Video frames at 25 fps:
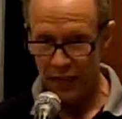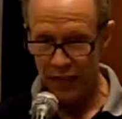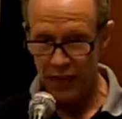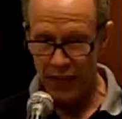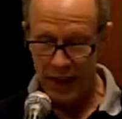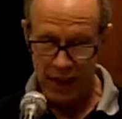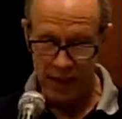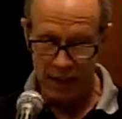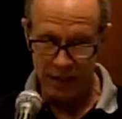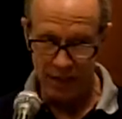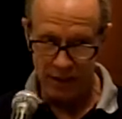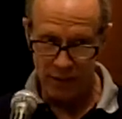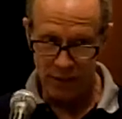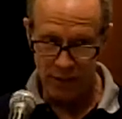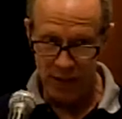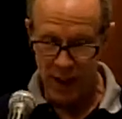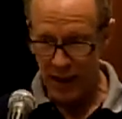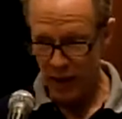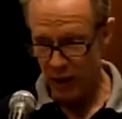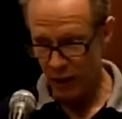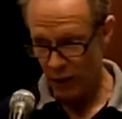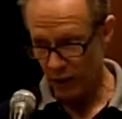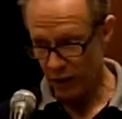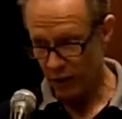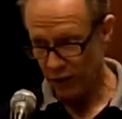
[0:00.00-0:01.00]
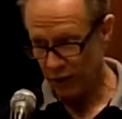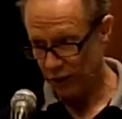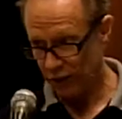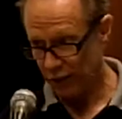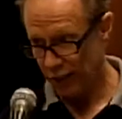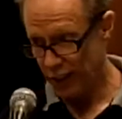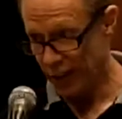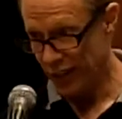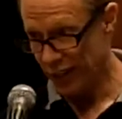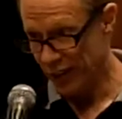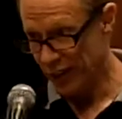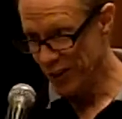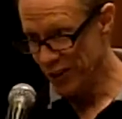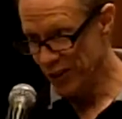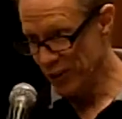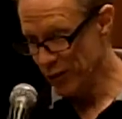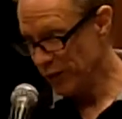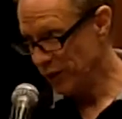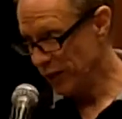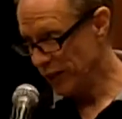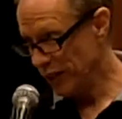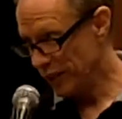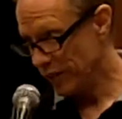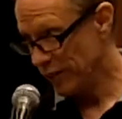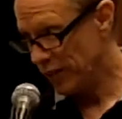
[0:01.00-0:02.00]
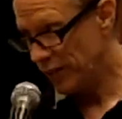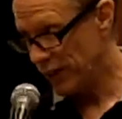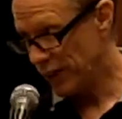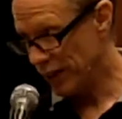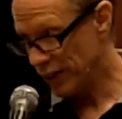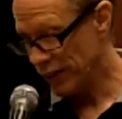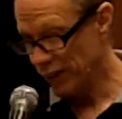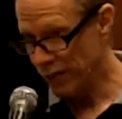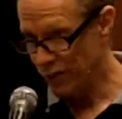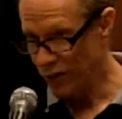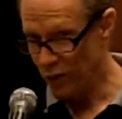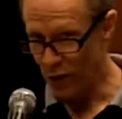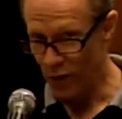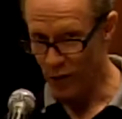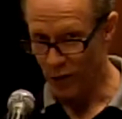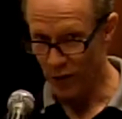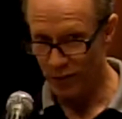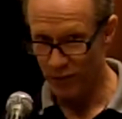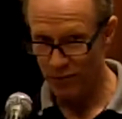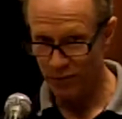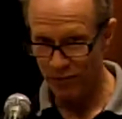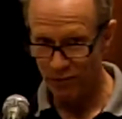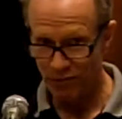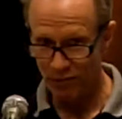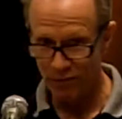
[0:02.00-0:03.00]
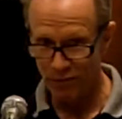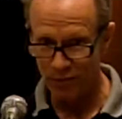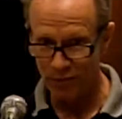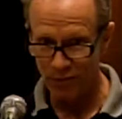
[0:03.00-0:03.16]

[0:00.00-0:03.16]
Then the virus in the newly infected phone